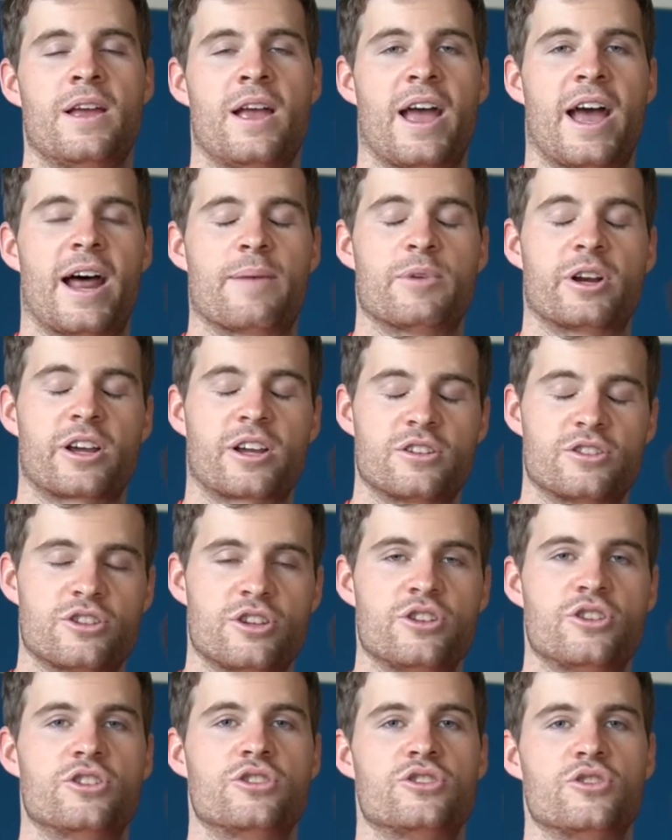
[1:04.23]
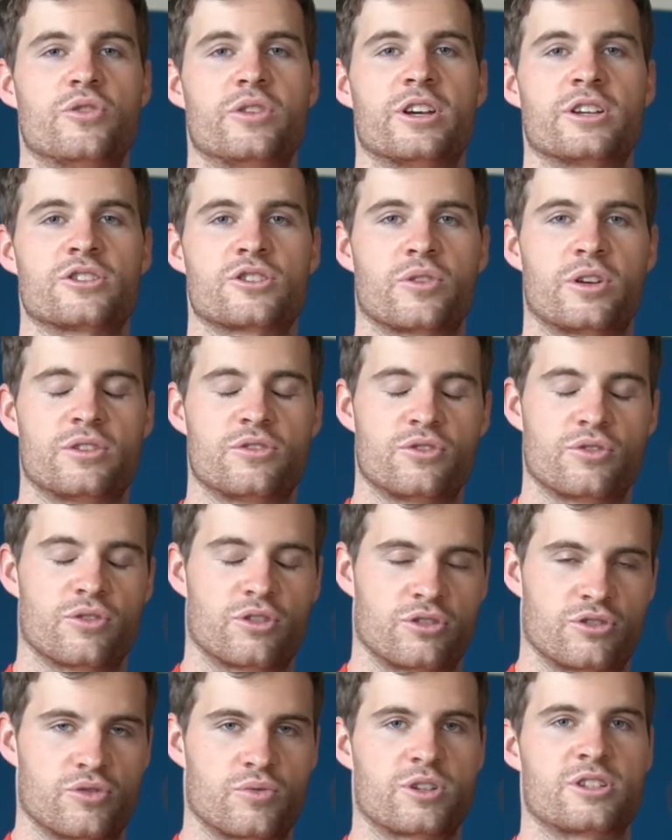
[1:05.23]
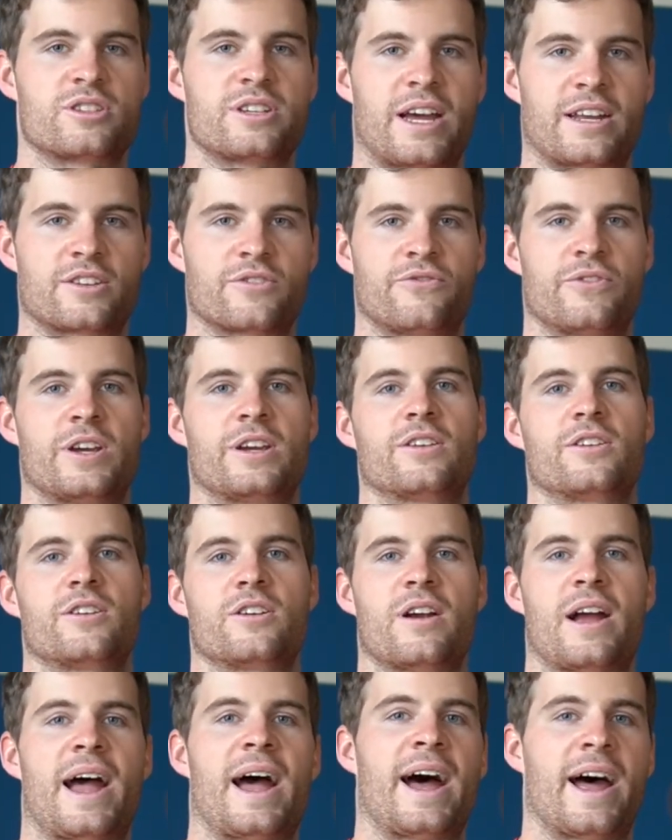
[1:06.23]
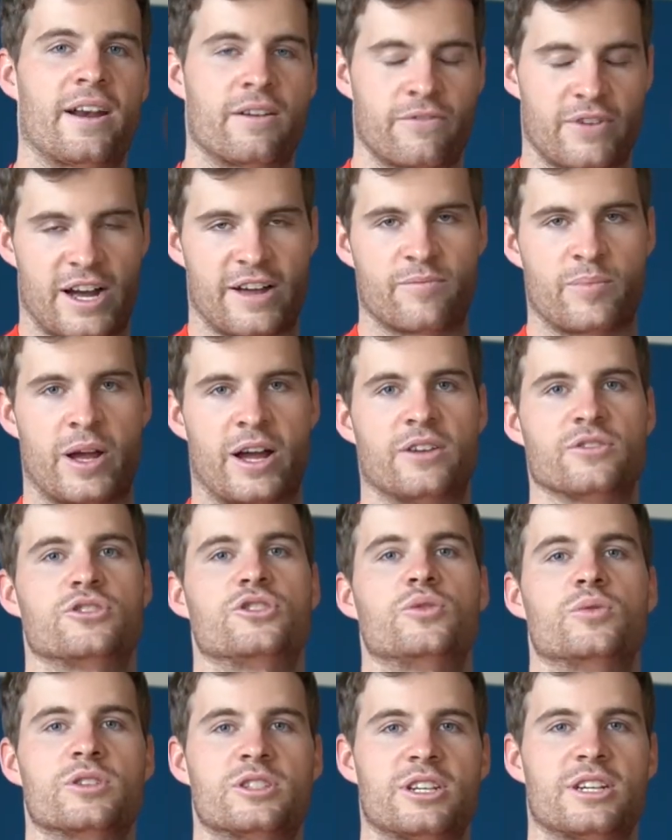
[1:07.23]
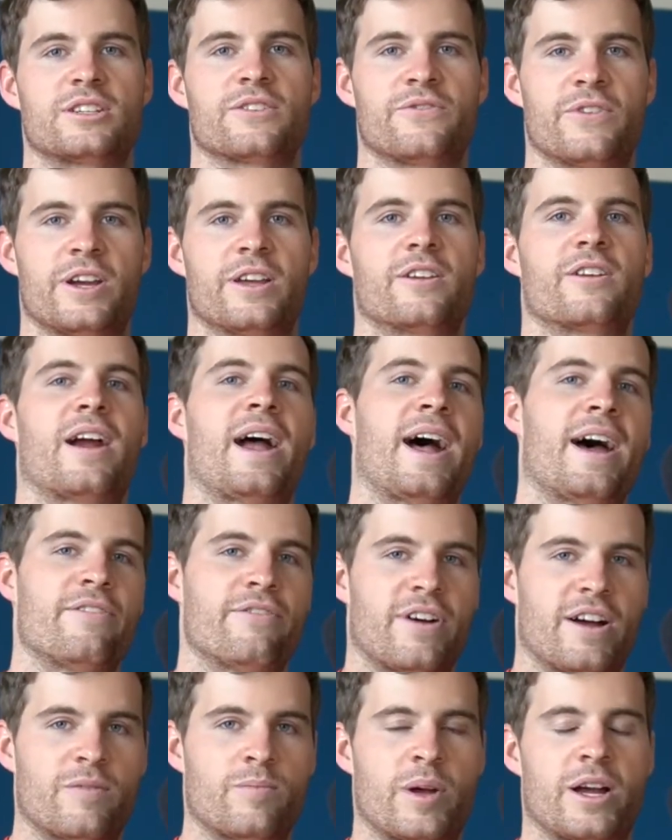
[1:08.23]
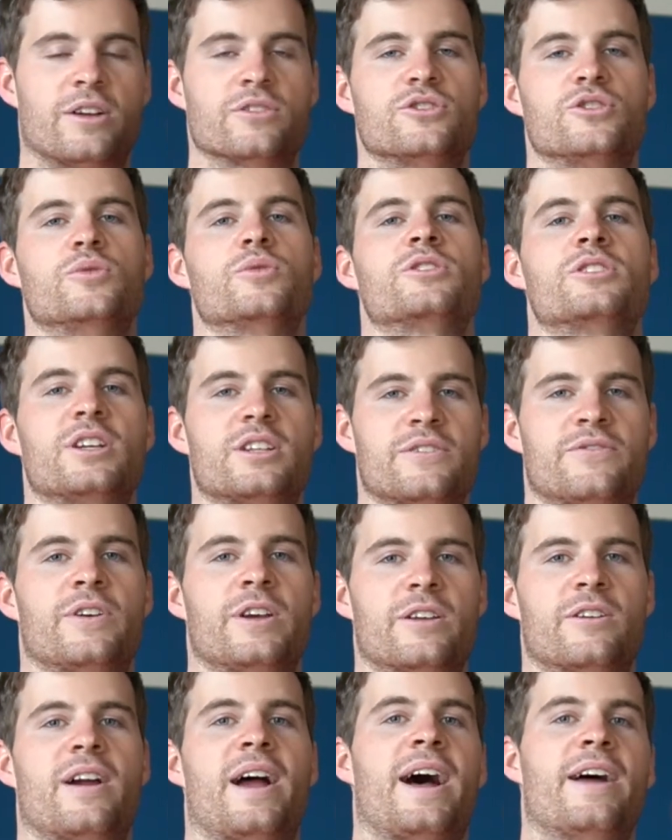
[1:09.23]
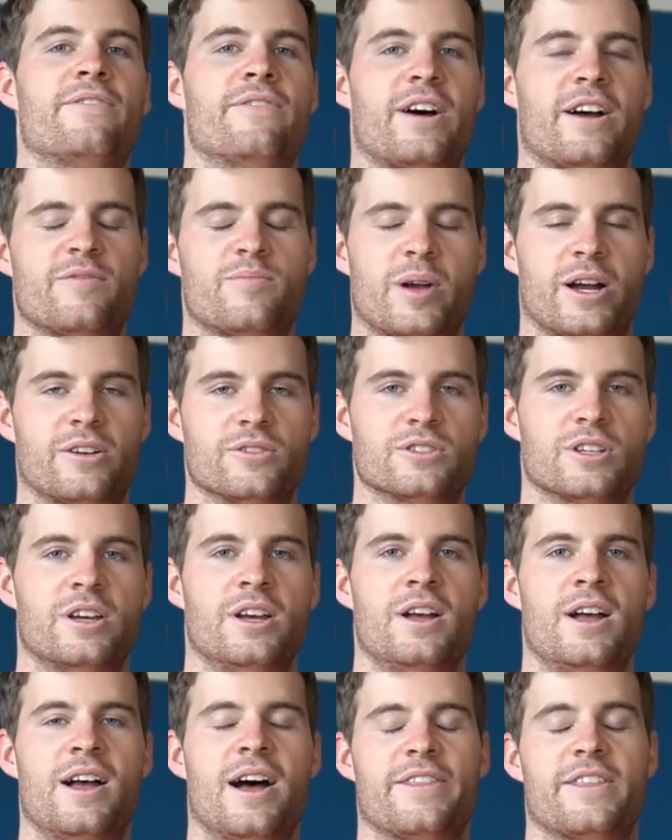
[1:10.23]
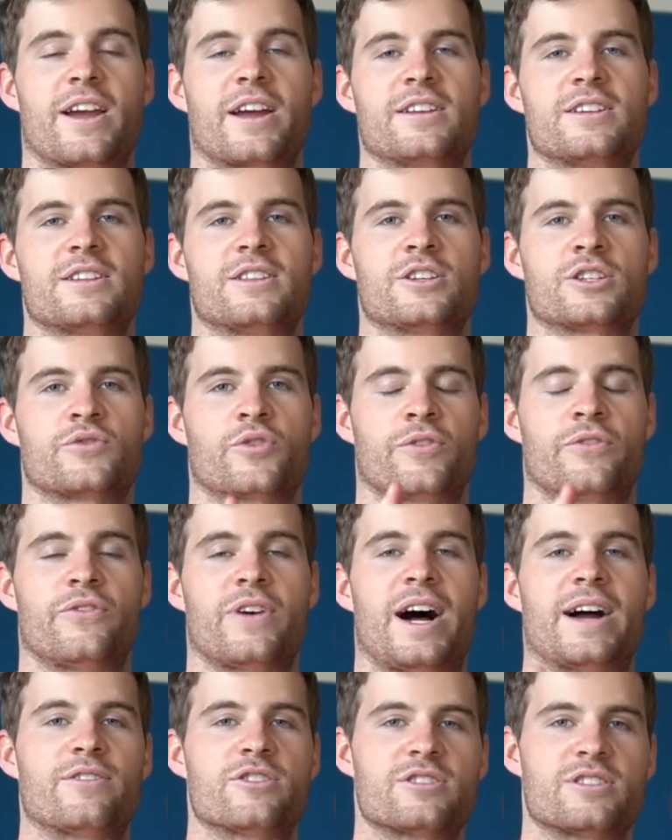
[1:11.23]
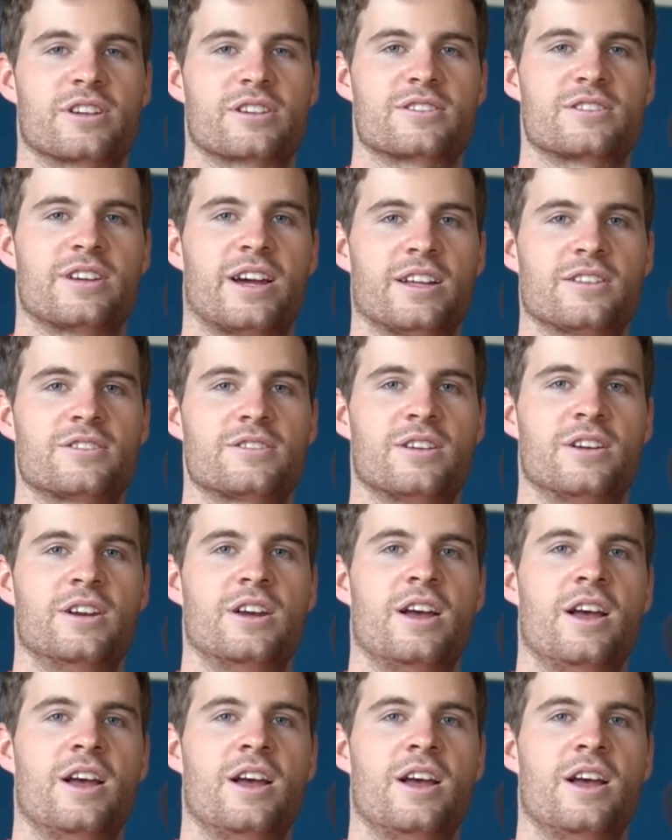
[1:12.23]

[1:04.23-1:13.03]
I'm going to continue to do this. So I do a set to failure, add 5 pounds, do a set to failure, add 5 pounds, do a set to failure, add 5 pounds. I think I did this for 5 or 6 sets.